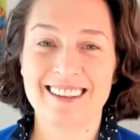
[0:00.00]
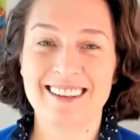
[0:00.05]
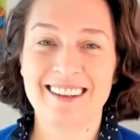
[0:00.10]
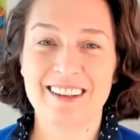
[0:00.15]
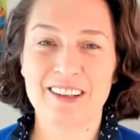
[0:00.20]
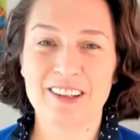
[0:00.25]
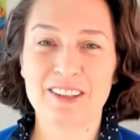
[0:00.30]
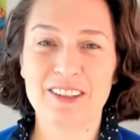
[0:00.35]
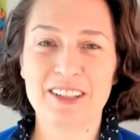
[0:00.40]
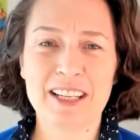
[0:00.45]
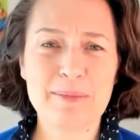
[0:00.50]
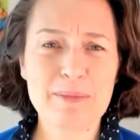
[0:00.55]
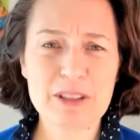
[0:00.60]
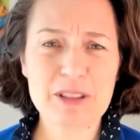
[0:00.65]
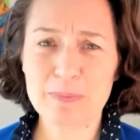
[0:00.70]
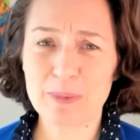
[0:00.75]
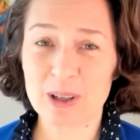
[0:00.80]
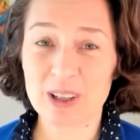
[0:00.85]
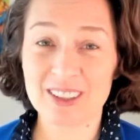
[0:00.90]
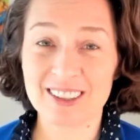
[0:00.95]
Her name is
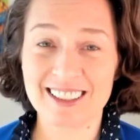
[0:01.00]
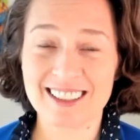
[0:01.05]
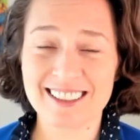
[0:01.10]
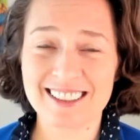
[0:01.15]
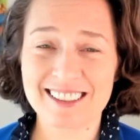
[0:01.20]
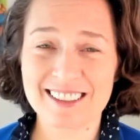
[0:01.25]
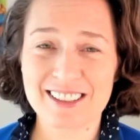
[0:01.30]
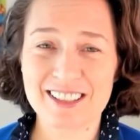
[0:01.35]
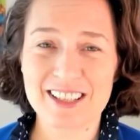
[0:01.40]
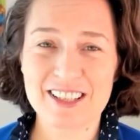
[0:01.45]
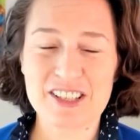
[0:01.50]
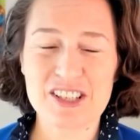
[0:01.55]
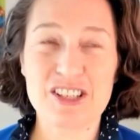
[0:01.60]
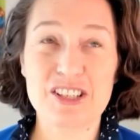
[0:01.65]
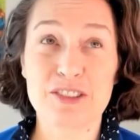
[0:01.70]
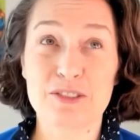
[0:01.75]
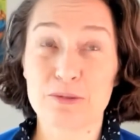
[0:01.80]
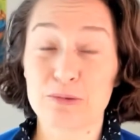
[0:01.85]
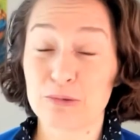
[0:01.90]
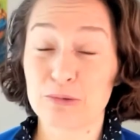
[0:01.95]
Marla.
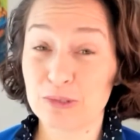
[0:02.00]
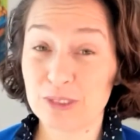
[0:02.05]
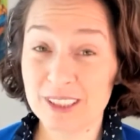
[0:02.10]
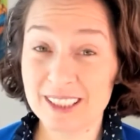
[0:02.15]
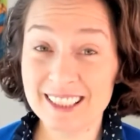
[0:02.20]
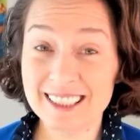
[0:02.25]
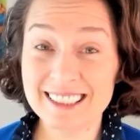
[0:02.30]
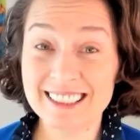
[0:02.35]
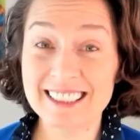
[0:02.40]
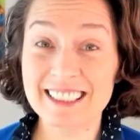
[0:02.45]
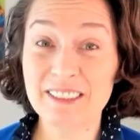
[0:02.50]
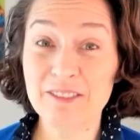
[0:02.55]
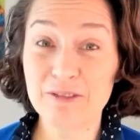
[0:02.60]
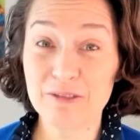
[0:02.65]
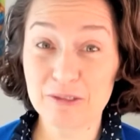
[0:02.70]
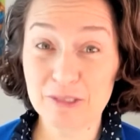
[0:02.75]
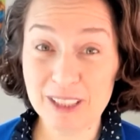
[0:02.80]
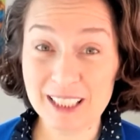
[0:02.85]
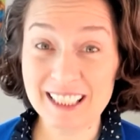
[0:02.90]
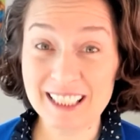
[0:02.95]
She's really,
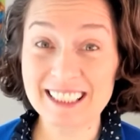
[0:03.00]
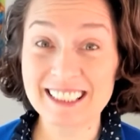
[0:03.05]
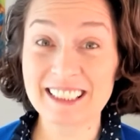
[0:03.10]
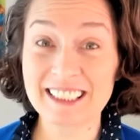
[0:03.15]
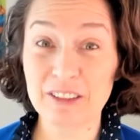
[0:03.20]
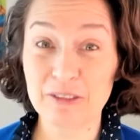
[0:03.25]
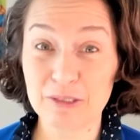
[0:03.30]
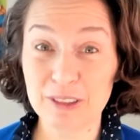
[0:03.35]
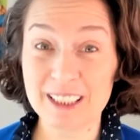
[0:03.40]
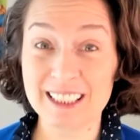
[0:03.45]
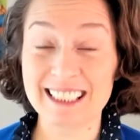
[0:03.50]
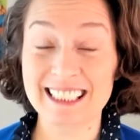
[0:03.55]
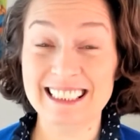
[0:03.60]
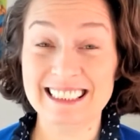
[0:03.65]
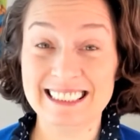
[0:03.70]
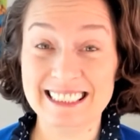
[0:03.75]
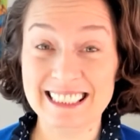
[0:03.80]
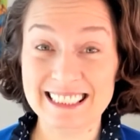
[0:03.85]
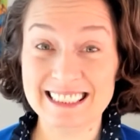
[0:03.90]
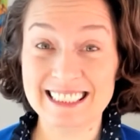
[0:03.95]
really, really
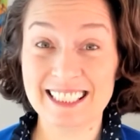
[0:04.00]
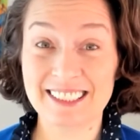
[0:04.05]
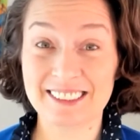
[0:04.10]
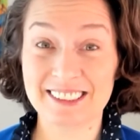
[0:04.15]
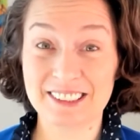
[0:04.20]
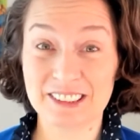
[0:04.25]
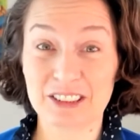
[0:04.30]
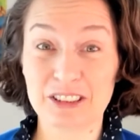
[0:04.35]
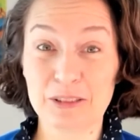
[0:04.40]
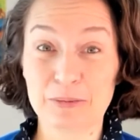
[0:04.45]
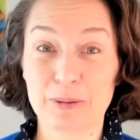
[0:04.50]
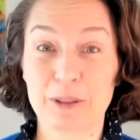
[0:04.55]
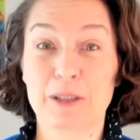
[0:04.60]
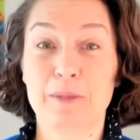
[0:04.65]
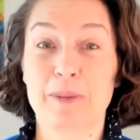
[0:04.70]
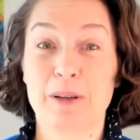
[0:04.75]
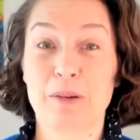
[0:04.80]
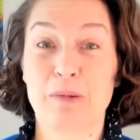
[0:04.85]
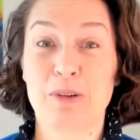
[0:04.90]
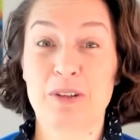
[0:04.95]
detailed and superb
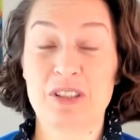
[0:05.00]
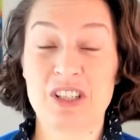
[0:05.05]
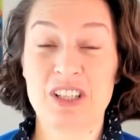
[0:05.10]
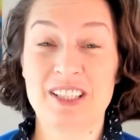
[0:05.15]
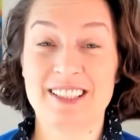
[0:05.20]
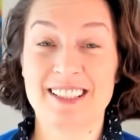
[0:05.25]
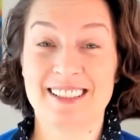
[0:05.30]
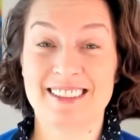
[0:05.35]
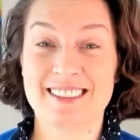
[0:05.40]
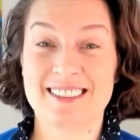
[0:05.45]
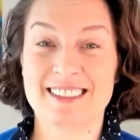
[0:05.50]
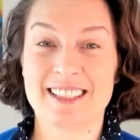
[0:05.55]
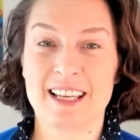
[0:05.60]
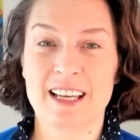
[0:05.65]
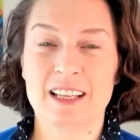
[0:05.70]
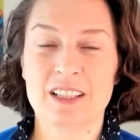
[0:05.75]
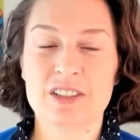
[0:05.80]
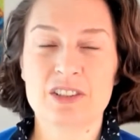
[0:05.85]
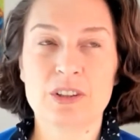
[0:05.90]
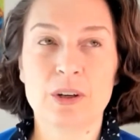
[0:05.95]
at what she does.
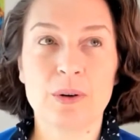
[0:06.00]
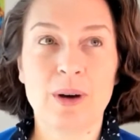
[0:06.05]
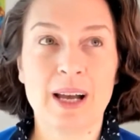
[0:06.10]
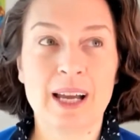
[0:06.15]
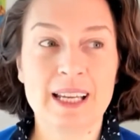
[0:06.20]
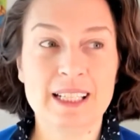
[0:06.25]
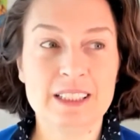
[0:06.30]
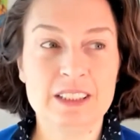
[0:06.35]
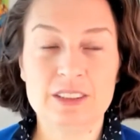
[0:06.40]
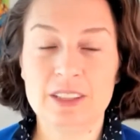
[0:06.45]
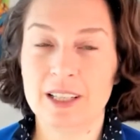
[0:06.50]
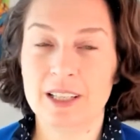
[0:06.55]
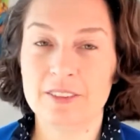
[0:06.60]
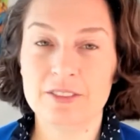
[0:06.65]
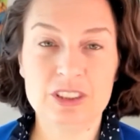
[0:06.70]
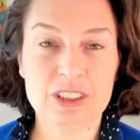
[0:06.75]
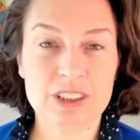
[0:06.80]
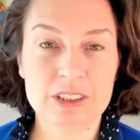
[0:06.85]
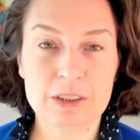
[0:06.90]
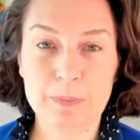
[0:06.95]
So I've
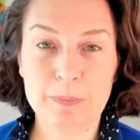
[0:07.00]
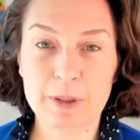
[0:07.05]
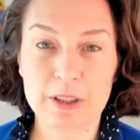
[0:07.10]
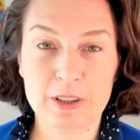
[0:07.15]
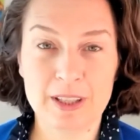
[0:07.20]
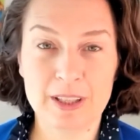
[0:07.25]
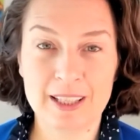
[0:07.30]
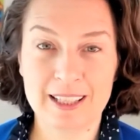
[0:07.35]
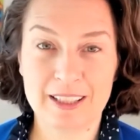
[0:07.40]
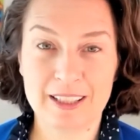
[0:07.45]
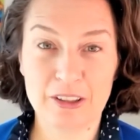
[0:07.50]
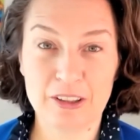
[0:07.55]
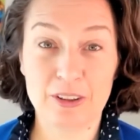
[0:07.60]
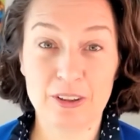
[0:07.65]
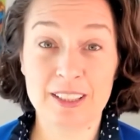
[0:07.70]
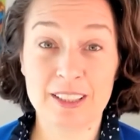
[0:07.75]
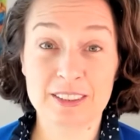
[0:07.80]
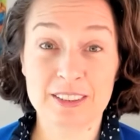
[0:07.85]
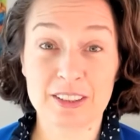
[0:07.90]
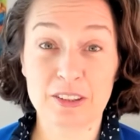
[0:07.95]
just been looking at her
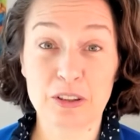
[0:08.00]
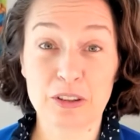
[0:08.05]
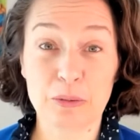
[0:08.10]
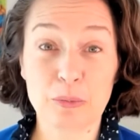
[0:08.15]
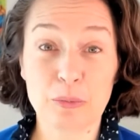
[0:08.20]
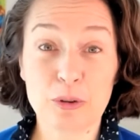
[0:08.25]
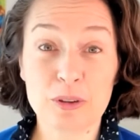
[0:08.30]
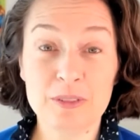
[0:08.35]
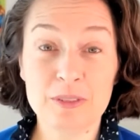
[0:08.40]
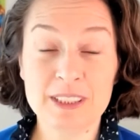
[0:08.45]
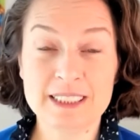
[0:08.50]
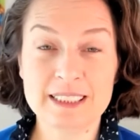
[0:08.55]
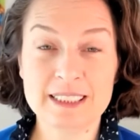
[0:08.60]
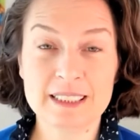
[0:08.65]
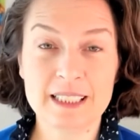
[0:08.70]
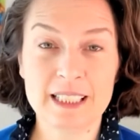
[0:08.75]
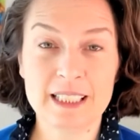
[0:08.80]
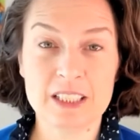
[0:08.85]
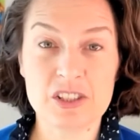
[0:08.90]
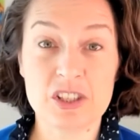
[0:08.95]
things a little more
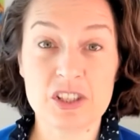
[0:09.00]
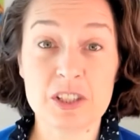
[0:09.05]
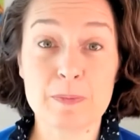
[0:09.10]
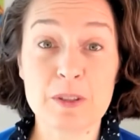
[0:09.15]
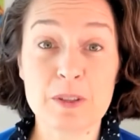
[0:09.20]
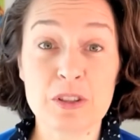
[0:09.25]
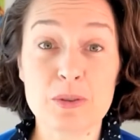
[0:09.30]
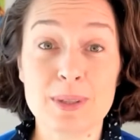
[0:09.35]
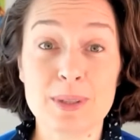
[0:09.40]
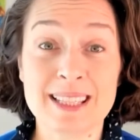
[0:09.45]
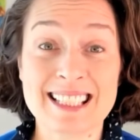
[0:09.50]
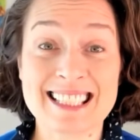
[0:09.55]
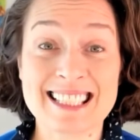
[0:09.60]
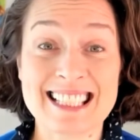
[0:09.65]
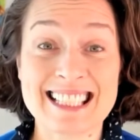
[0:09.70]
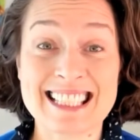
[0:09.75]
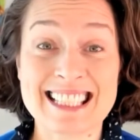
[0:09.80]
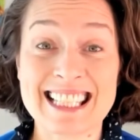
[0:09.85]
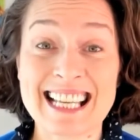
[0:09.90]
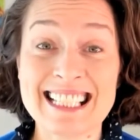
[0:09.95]
recently, and she's been doing this
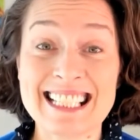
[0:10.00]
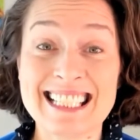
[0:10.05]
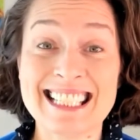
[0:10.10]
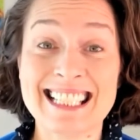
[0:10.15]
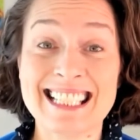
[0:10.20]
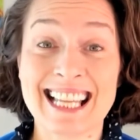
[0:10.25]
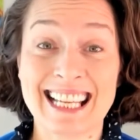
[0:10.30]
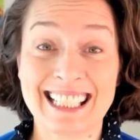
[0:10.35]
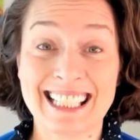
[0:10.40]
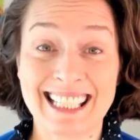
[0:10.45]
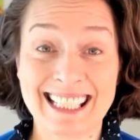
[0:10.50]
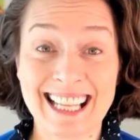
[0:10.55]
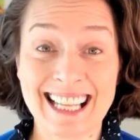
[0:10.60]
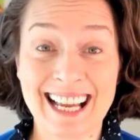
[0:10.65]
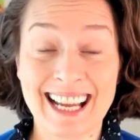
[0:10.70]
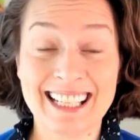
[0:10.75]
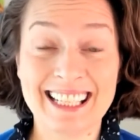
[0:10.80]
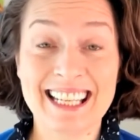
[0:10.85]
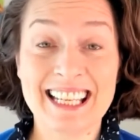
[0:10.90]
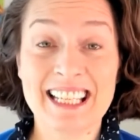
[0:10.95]
since
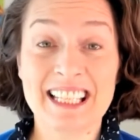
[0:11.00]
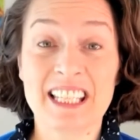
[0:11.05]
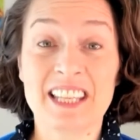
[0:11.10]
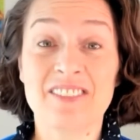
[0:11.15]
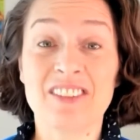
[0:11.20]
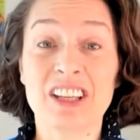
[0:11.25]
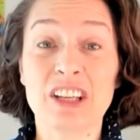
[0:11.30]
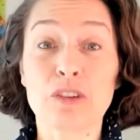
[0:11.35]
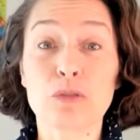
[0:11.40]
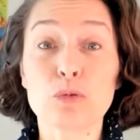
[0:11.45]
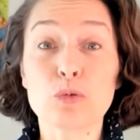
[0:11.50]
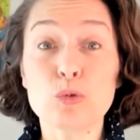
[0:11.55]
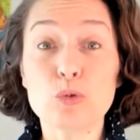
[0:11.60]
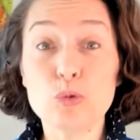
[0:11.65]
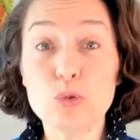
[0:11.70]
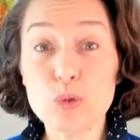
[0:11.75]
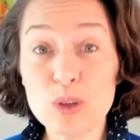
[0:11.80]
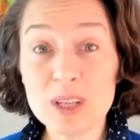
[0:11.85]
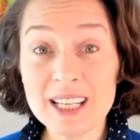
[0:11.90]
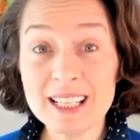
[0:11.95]
1999, giving
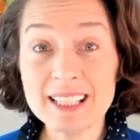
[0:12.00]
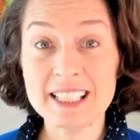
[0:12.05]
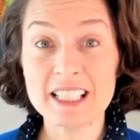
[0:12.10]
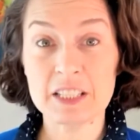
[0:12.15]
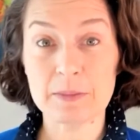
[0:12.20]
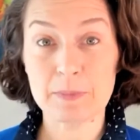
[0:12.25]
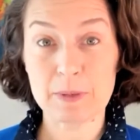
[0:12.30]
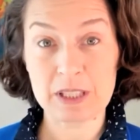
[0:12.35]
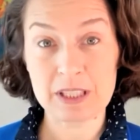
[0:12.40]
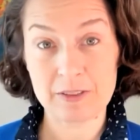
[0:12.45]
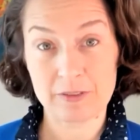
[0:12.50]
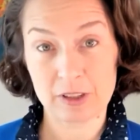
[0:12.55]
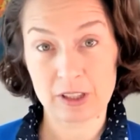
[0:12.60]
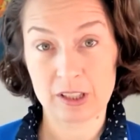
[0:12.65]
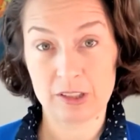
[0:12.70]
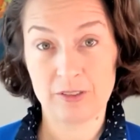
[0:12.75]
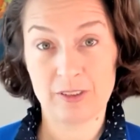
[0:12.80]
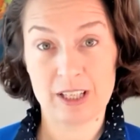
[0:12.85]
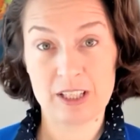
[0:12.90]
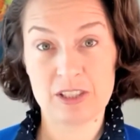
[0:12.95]
really specific
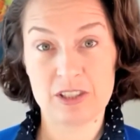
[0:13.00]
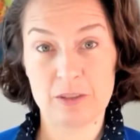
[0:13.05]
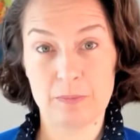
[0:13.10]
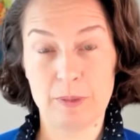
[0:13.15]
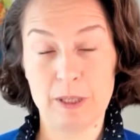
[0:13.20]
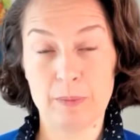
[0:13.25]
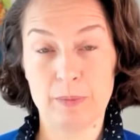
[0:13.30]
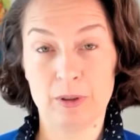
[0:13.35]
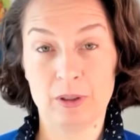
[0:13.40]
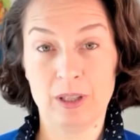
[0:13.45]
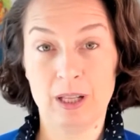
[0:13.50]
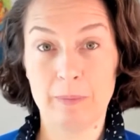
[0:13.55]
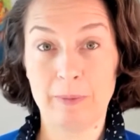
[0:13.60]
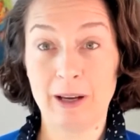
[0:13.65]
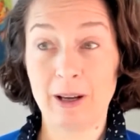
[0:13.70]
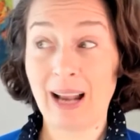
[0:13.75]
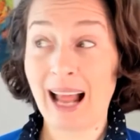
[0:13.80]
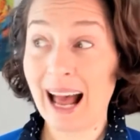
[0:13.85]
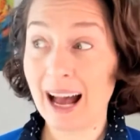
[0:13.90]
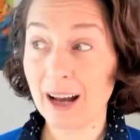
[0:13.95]
advice to people about
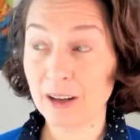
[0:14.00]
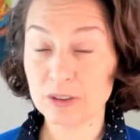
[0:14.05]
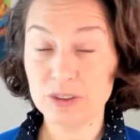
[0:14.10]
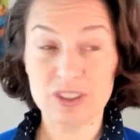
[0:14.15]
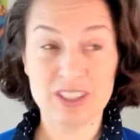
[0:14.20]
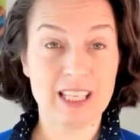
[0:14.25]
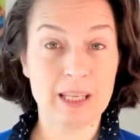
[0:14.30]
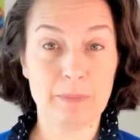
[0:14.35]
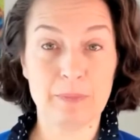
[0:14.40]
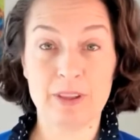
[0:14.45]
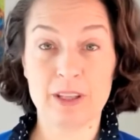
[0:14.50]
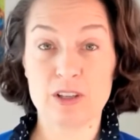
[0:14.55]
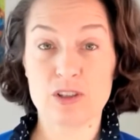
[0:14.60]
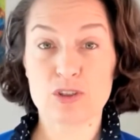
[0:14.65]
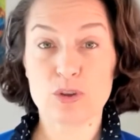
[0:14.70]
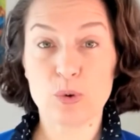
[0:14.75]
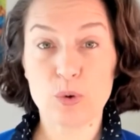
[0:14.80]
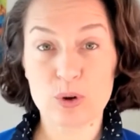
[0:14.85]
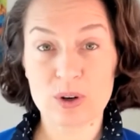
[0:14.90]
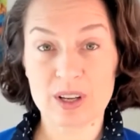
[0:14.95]
how to keep things
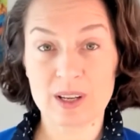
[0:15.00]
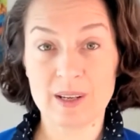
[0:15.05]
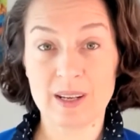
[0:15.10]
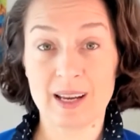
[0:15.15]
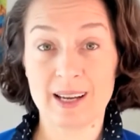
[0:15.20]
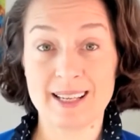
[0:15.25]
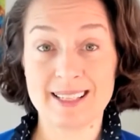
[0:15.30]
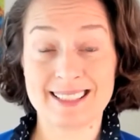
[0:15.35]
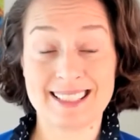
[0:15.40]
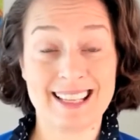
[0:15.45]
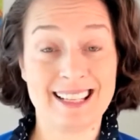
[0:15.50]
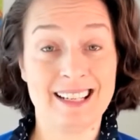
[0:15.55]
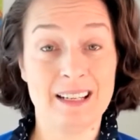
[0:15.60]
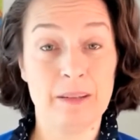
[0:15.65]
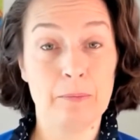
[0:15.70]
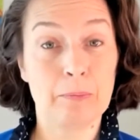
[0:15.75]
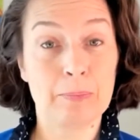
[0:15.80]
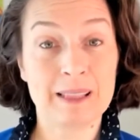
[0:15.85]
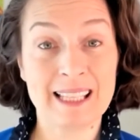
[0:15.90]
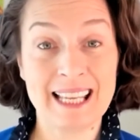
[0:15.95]
organized and in
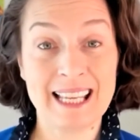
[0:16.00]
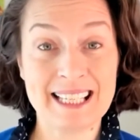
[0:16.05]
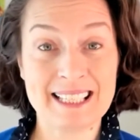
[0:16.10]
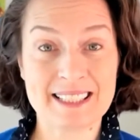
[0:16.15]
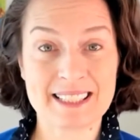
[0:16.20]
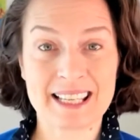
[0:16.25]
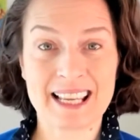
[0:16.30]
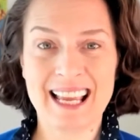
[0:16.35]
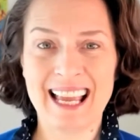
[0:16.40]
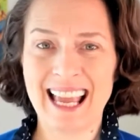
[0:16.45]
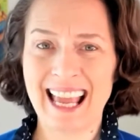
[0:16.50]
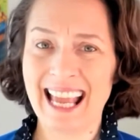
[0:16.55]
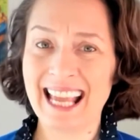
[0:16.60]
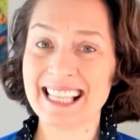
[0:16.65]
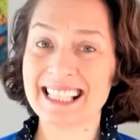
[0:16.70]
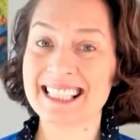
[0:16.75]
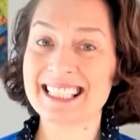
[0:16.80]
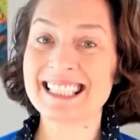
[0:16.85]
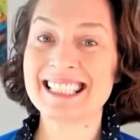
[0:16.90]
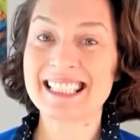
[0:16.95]
place and
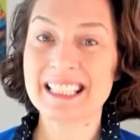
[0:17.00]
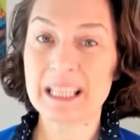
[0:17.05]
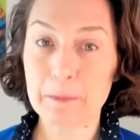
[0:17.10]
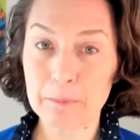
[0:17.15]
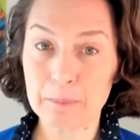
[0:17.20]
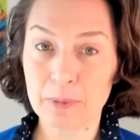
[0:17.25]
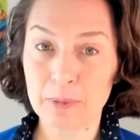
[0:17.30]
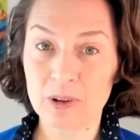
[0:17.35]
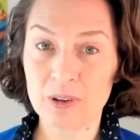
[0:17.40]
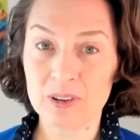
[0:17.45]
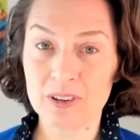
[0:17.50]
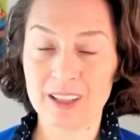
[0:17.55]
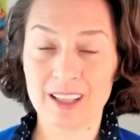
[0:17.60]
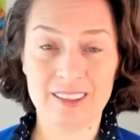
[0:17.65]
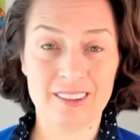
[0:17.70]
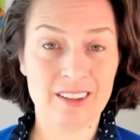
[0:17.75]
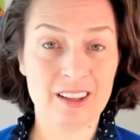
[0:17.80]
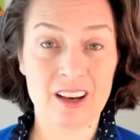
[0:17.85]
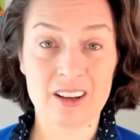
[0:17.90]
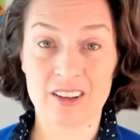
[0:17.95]
simple and
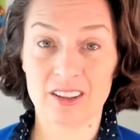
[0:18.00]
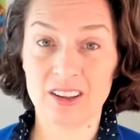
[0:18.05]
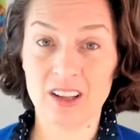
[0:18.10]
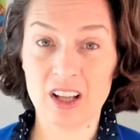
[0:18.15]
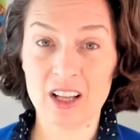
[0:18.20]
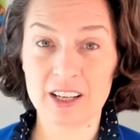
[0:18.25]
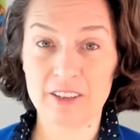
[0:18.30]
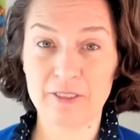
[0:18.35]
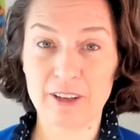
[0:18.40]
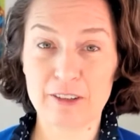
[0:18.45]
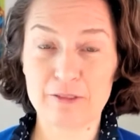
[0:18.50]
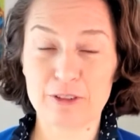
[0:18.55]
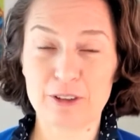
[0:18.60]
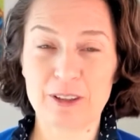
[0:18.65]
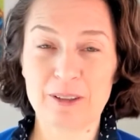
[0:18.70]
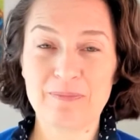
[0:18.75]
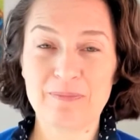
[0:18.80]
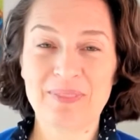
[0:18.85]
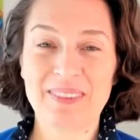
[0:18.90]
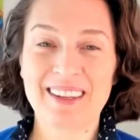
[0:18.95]
not a lot of effort.